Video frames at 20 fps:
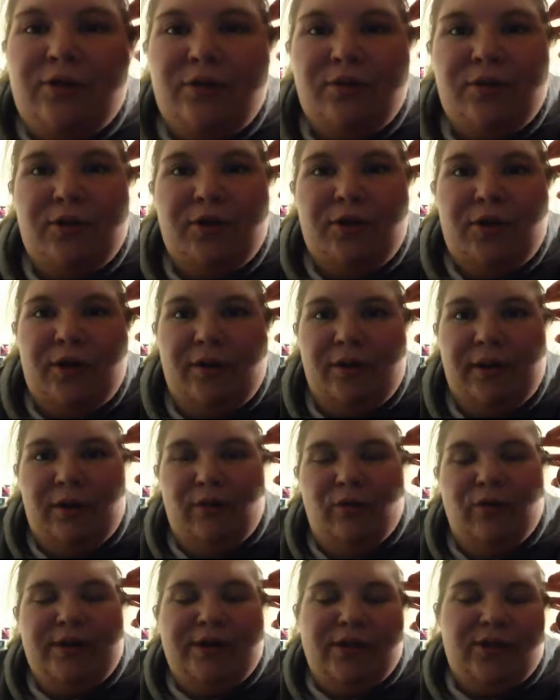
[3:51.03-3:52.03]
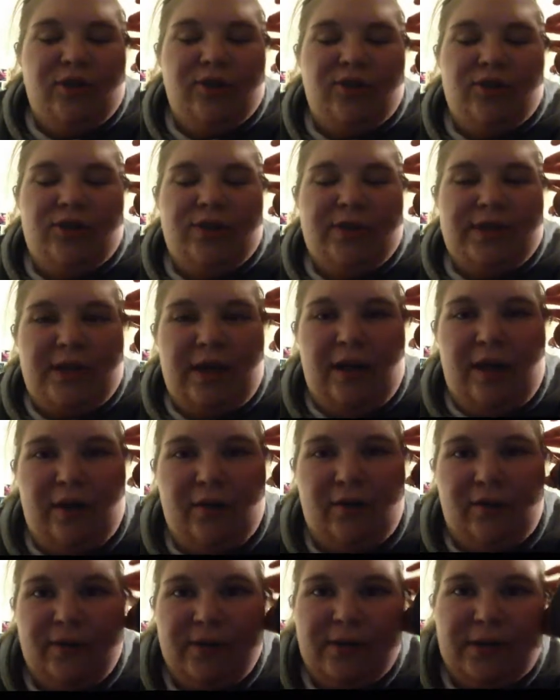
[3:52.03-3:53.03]
do their like research and
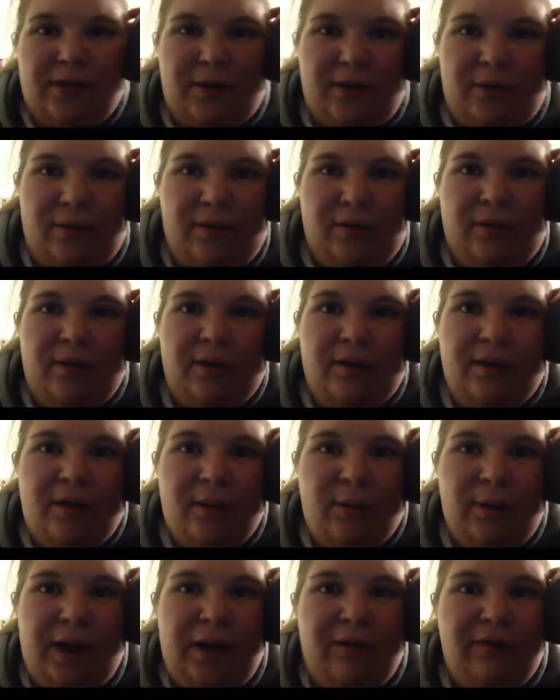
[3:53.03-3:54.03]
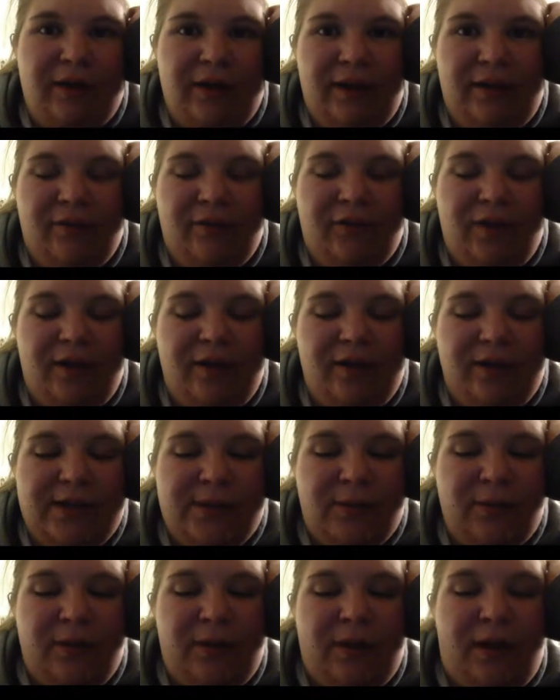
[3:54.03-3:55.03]
stuff. So, and we have like fun because
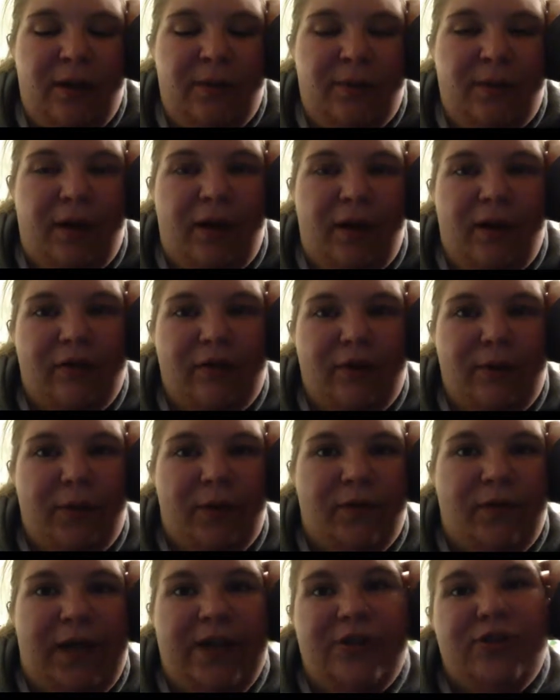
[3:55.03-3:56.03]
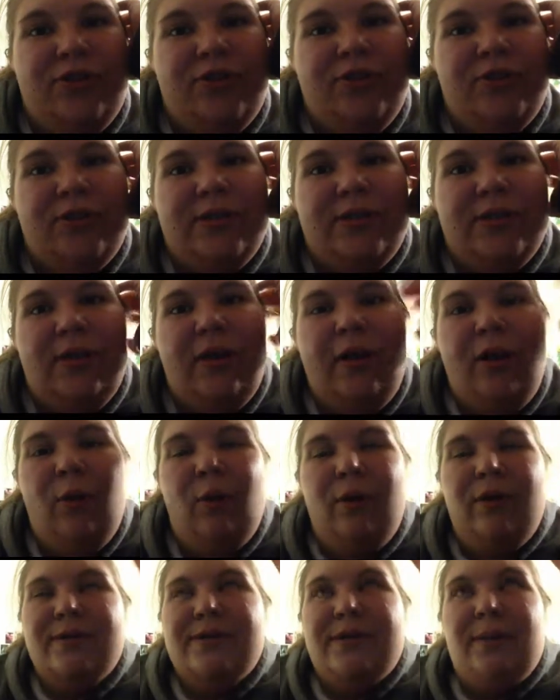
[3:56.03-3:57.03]
we all of our professors,
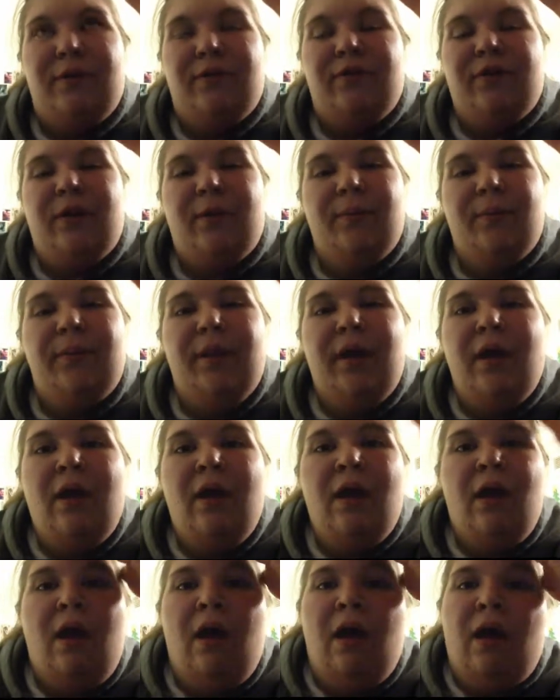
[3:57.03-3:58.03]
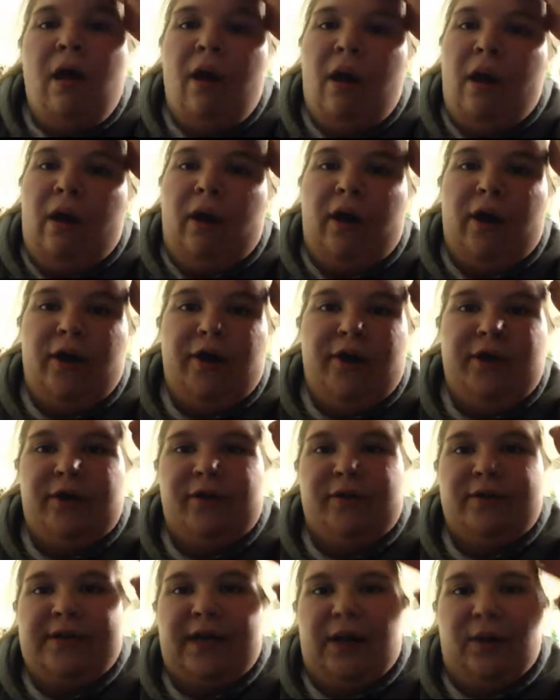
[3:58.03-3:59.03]
well, some of them are gonna
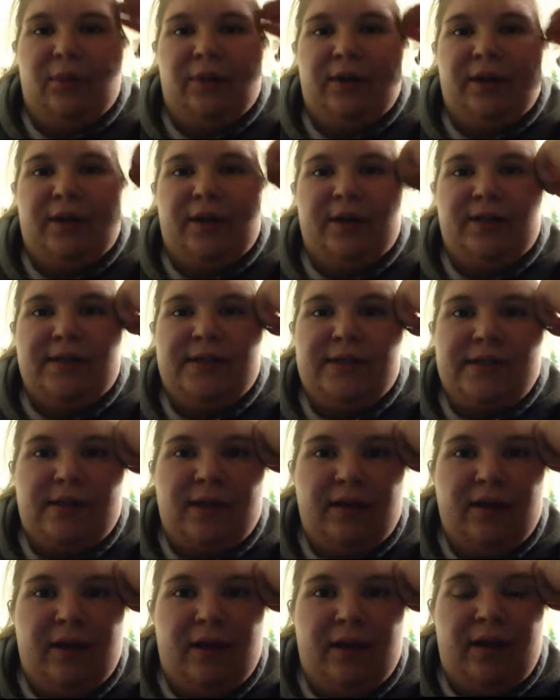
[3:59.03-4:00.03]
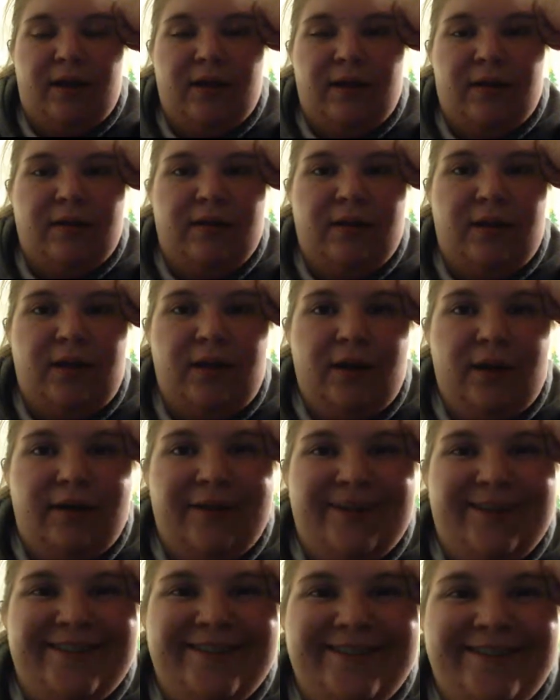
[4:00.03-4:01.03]
go down with us, and yeah,
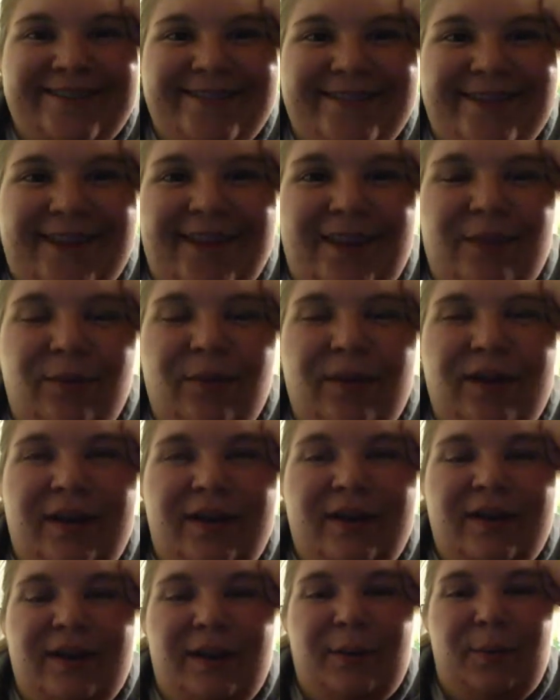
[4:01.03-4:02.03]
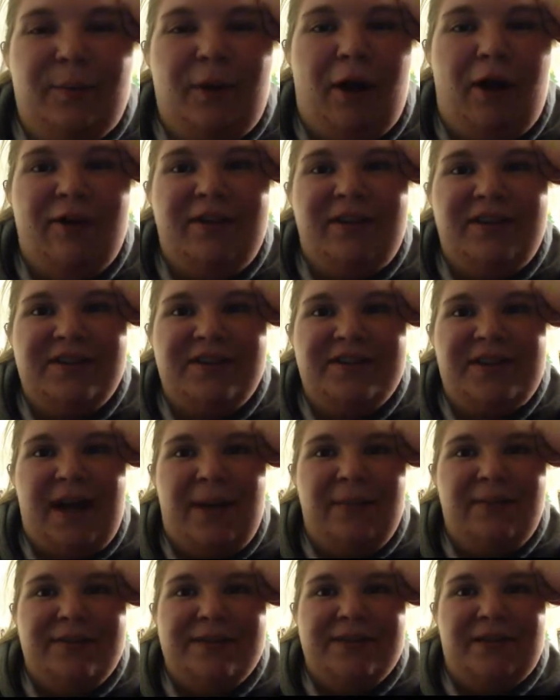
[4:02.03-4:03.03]
and then we can get like bonding
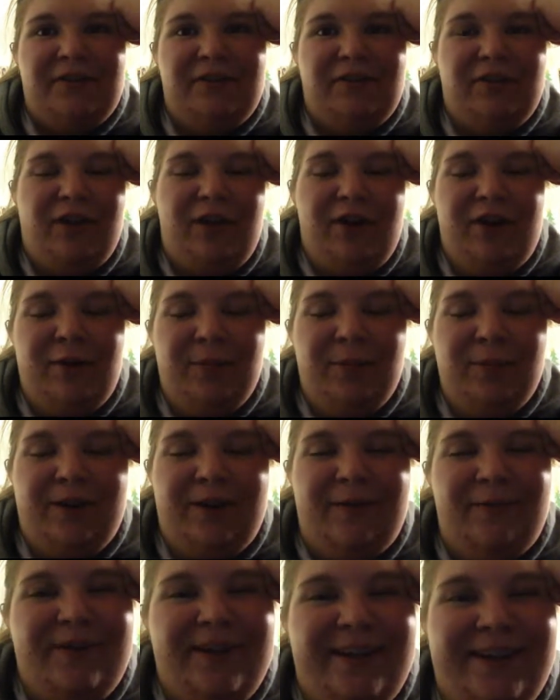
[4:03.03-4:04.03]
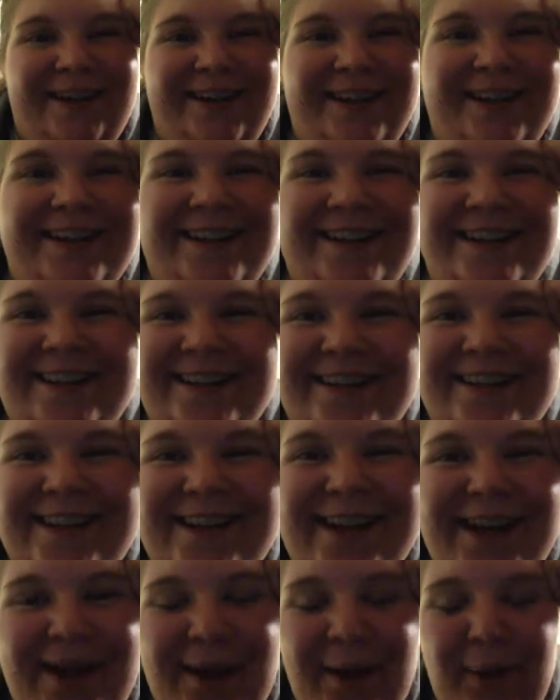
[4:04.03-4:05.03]
time as a club maybe.
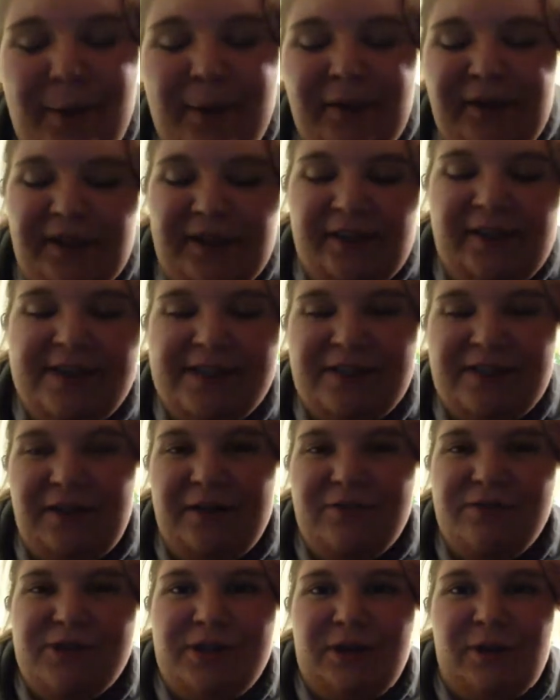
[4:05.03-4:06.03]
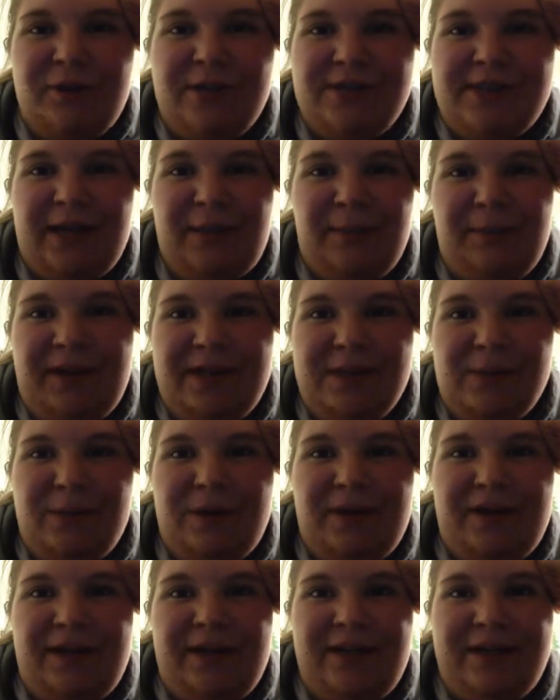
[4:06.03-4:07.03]
But like this club just always like makes
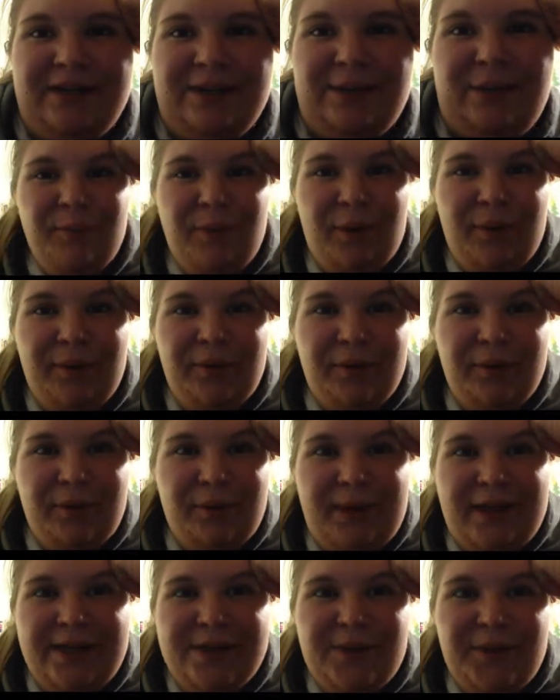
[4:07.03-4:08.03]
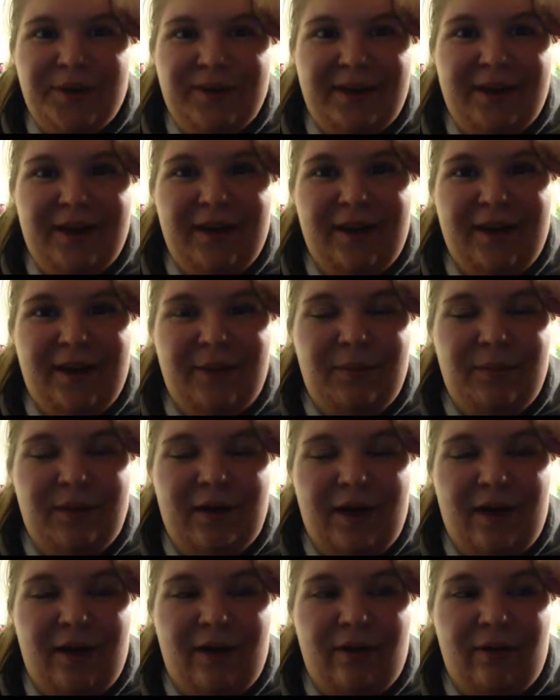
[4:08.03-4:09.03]
my night. So I'm probably gonna go to the basketball game
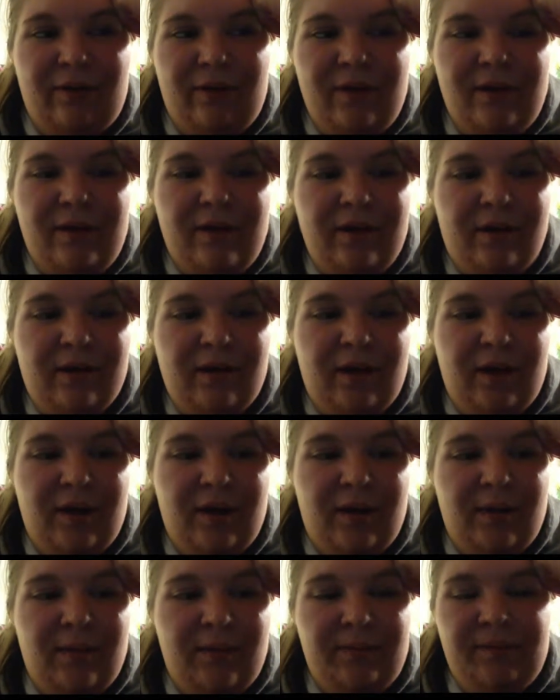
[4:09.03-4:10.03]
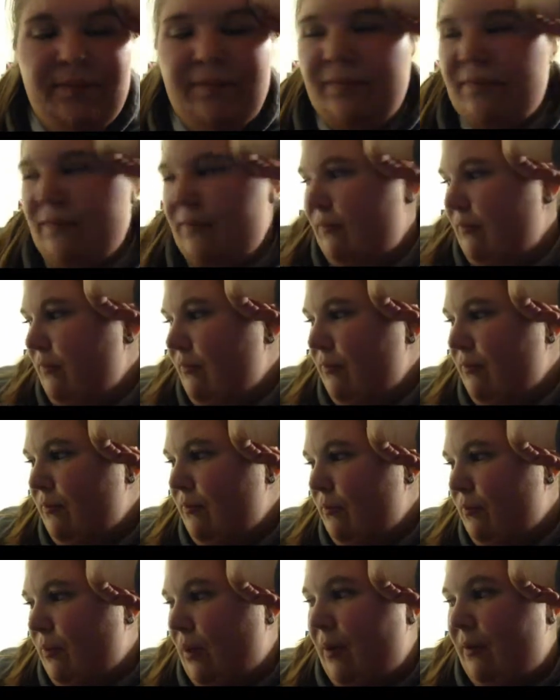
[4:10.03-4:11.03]
now,
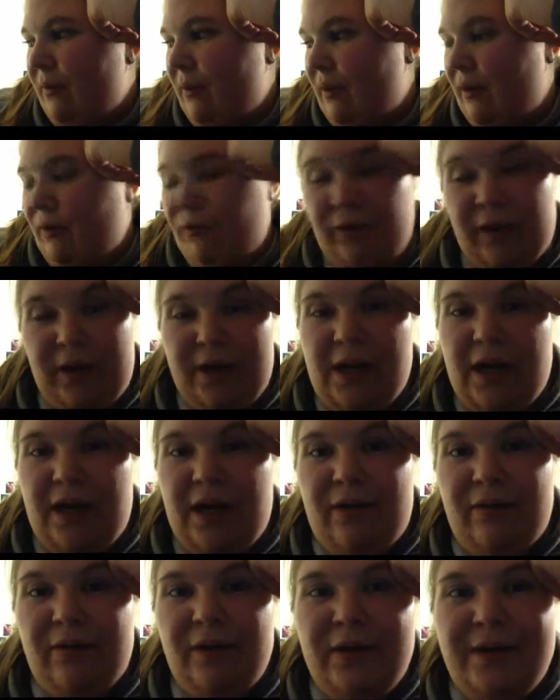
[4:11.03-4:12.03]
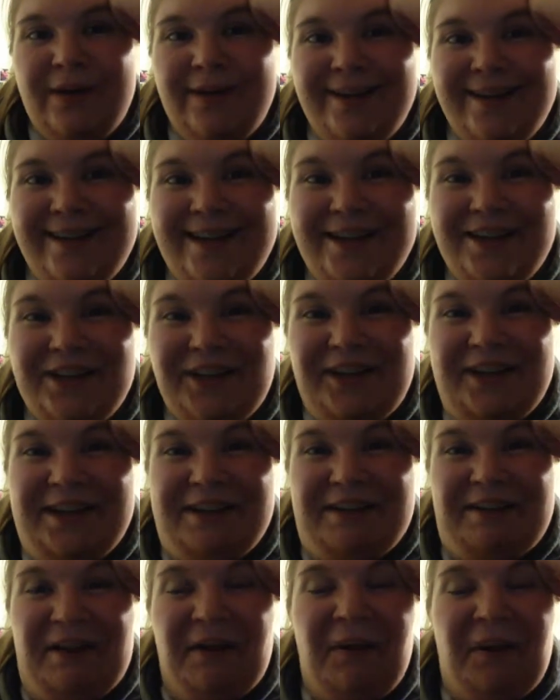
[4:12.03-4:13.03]
probably like right now. I should
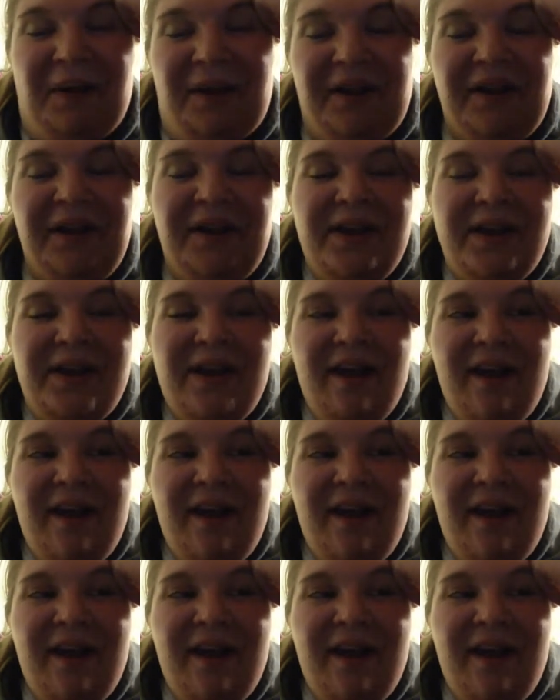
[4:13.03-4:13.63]
get going,